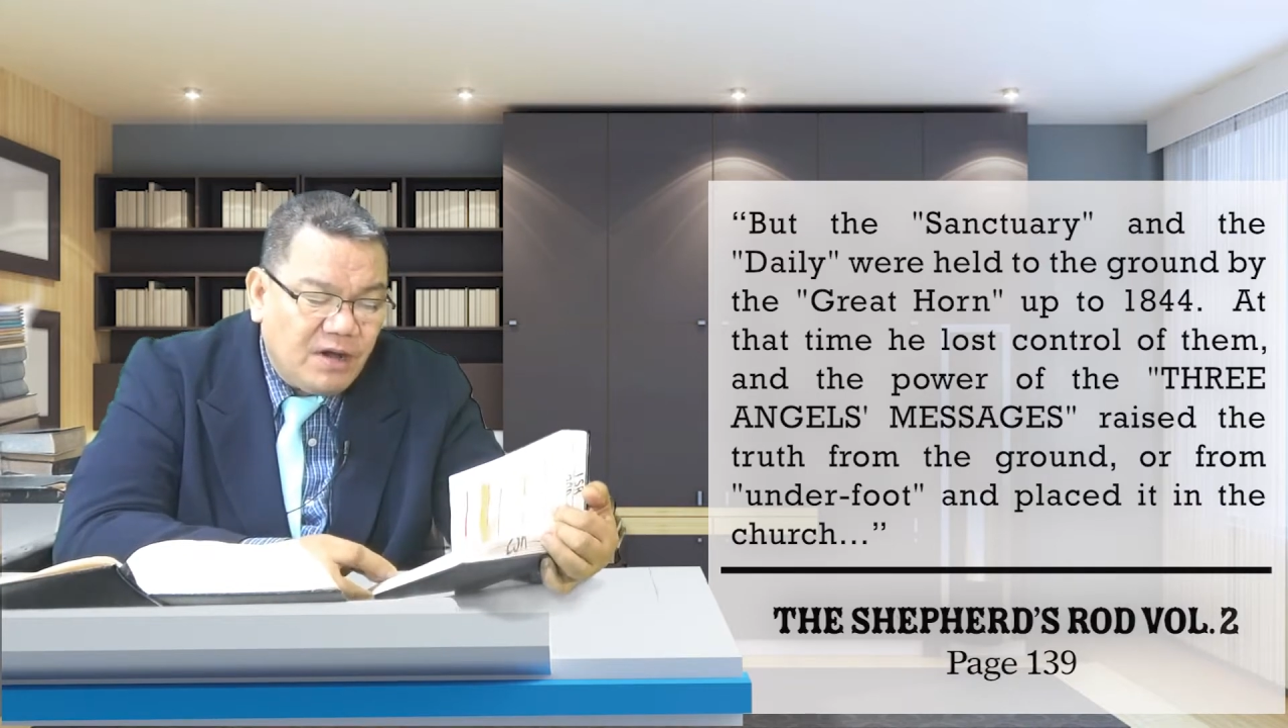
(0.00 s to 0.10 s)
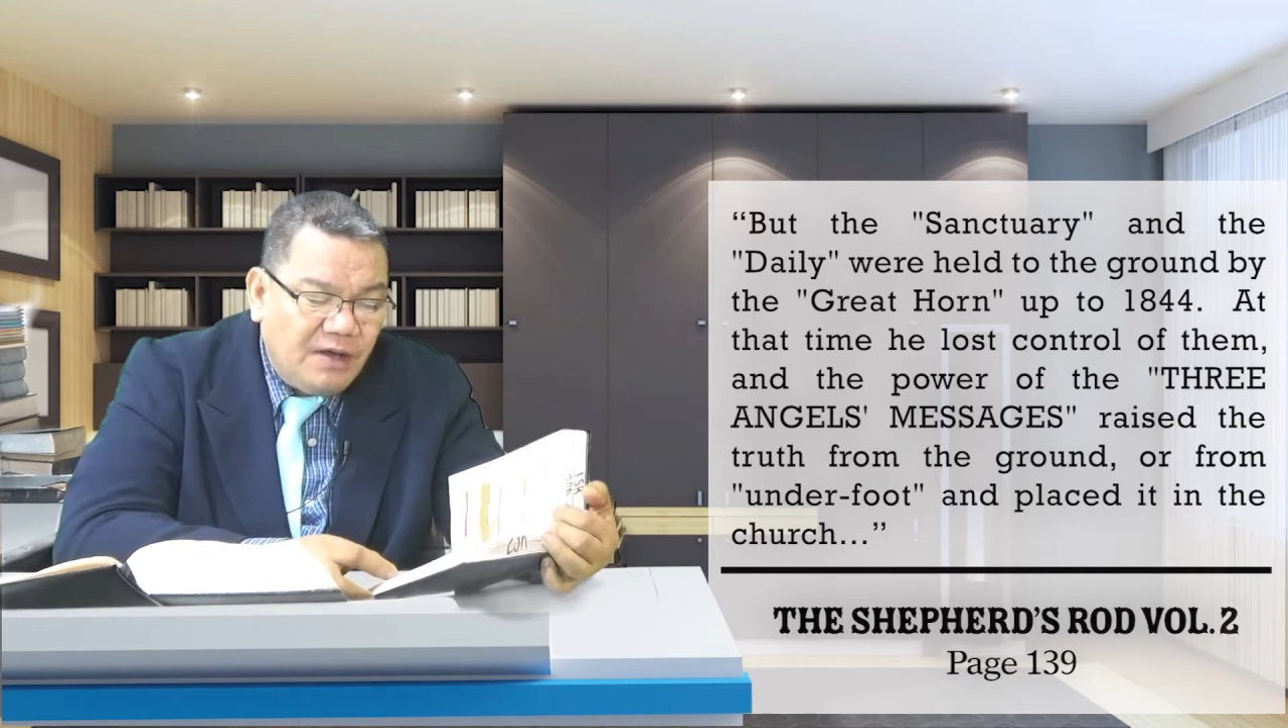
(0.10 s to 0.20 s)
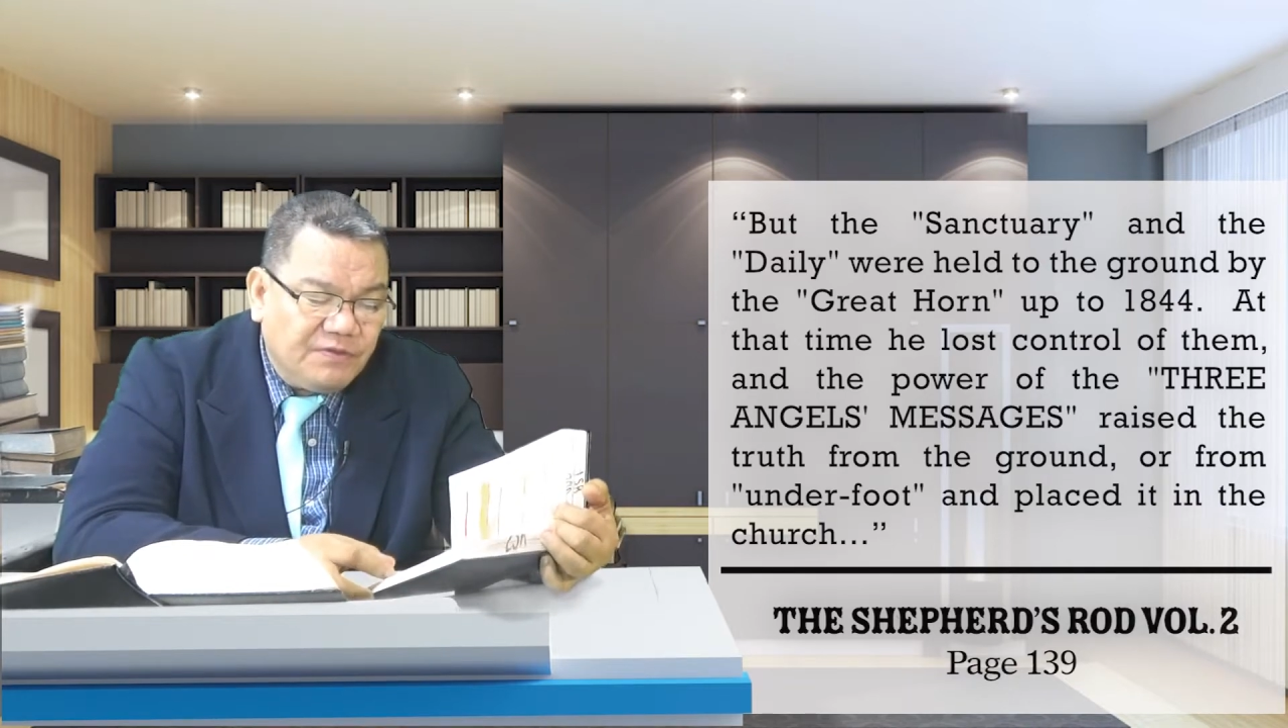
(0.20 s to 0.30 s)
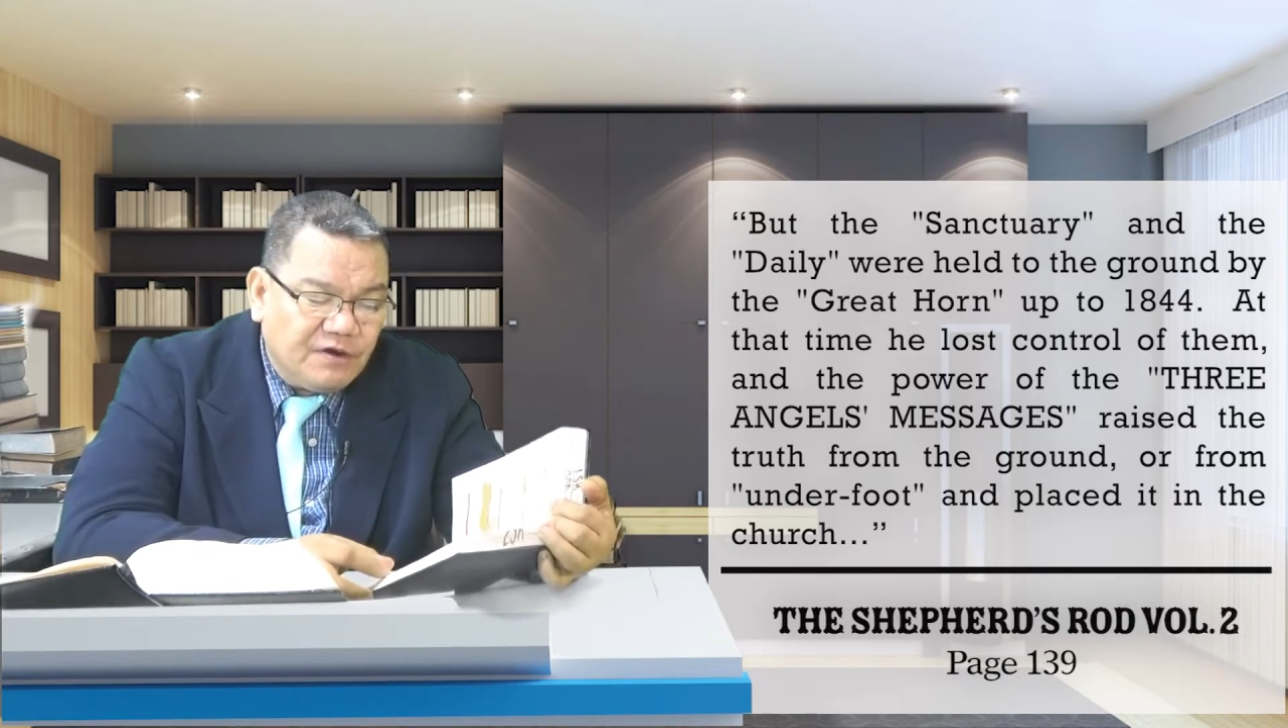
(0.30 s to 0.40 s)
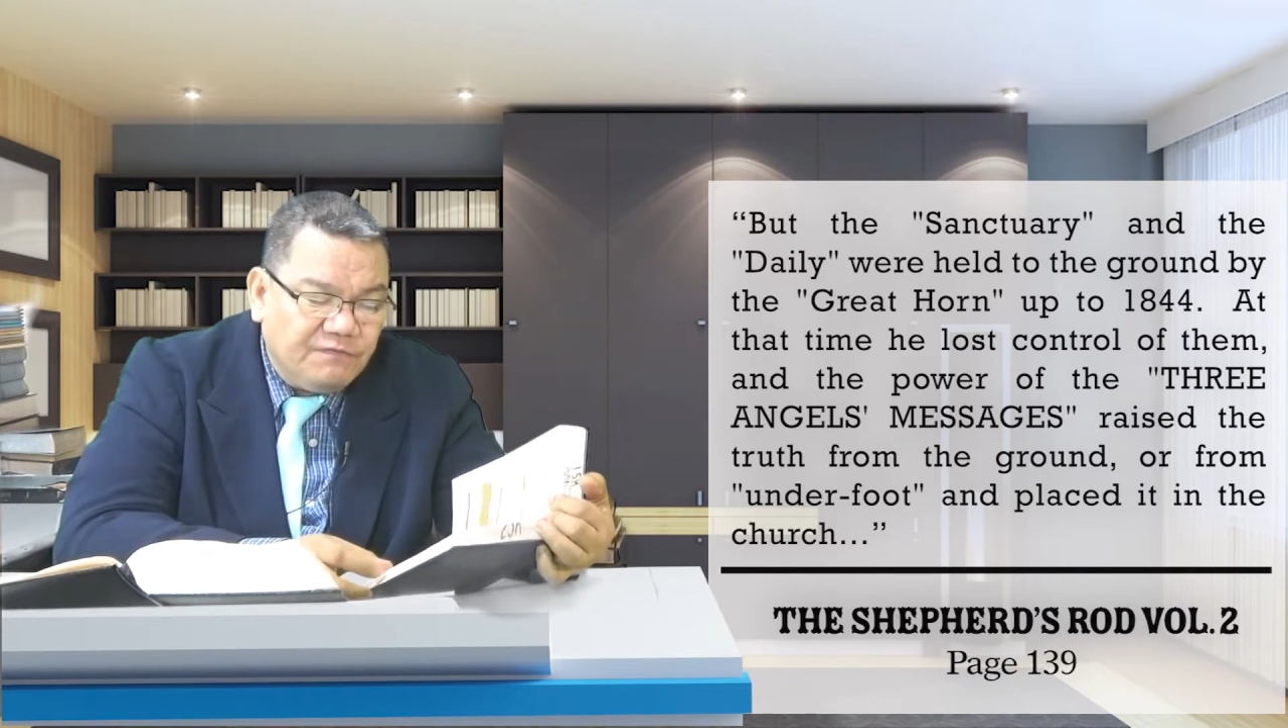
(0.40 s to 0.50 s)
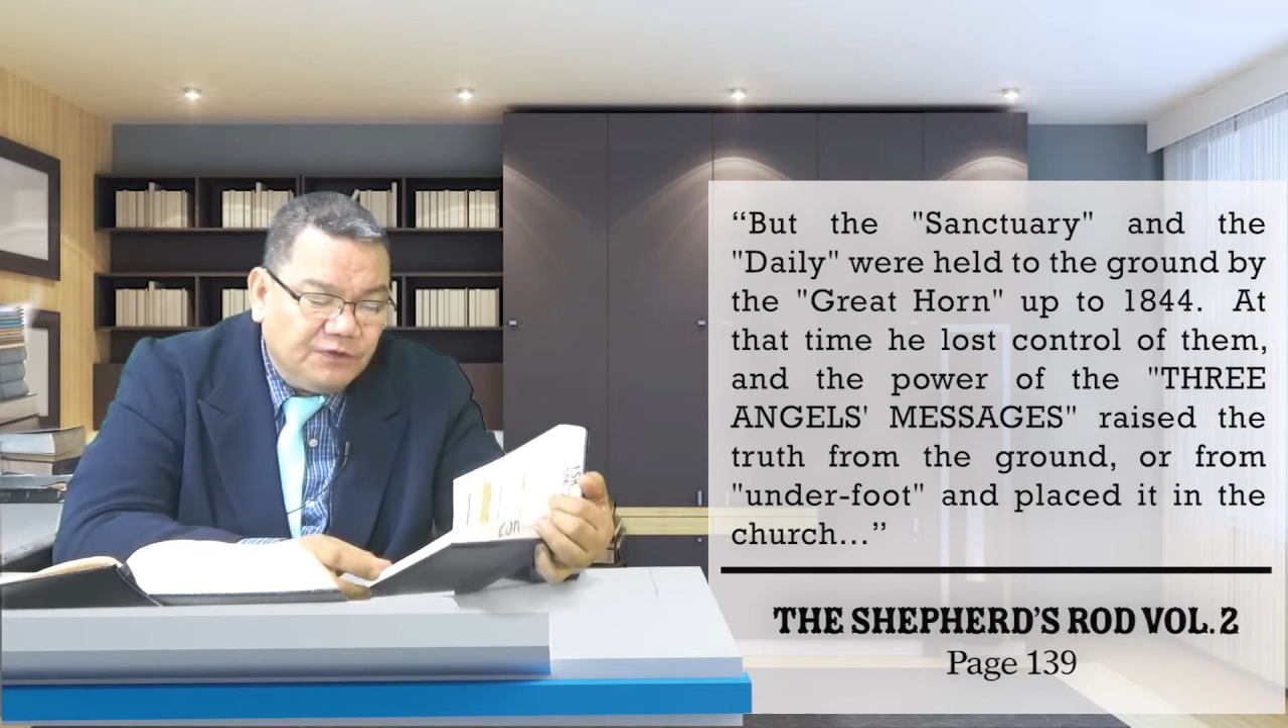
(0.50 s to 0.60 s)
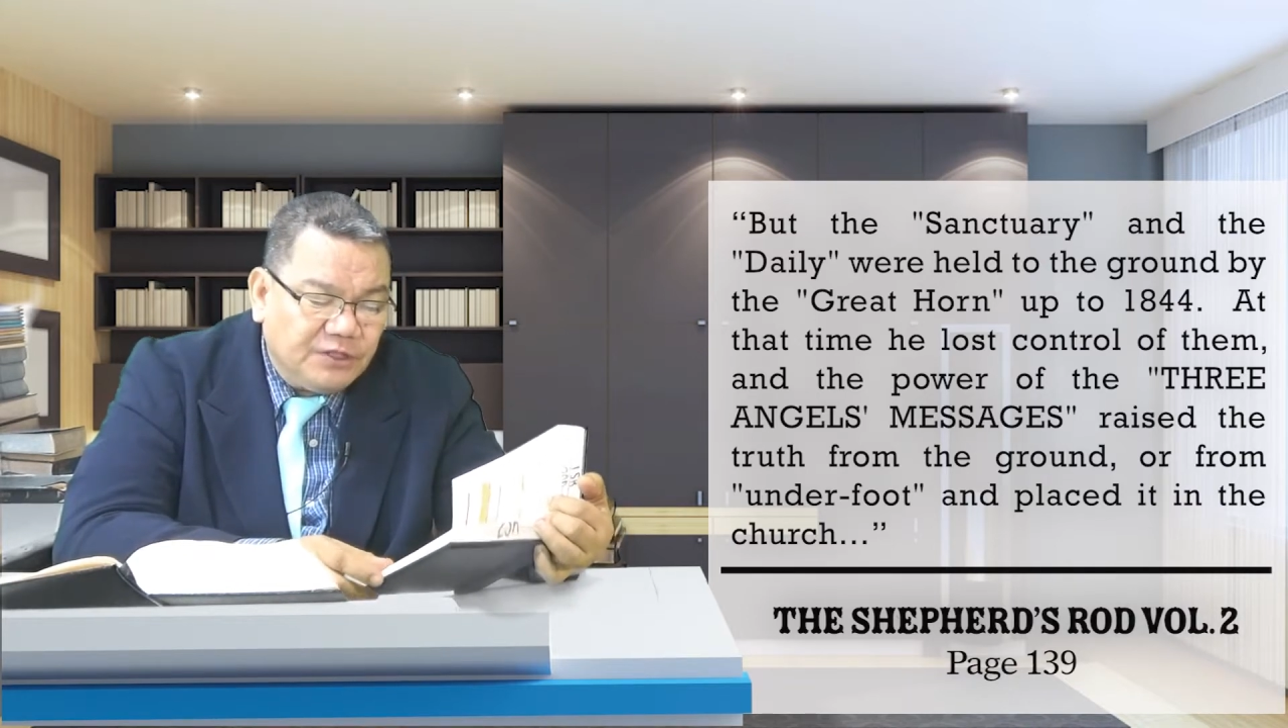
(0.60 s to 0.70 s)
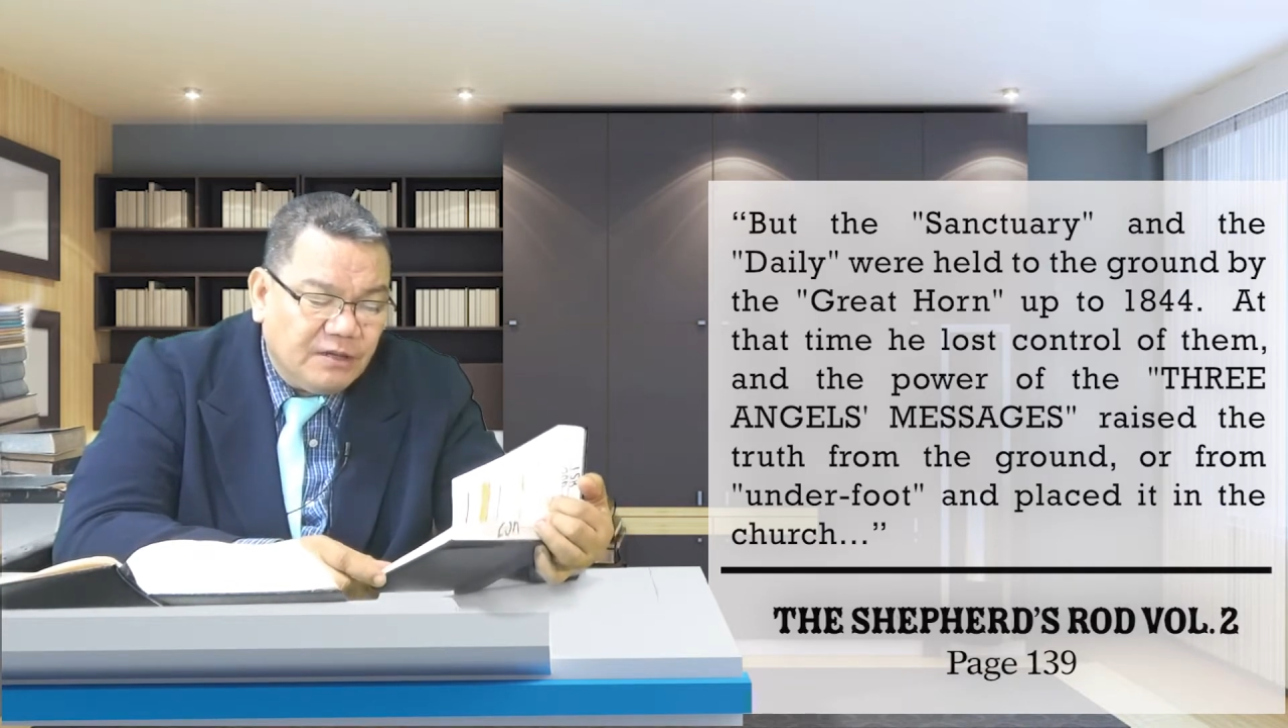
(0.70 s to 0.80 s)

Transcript: underfoot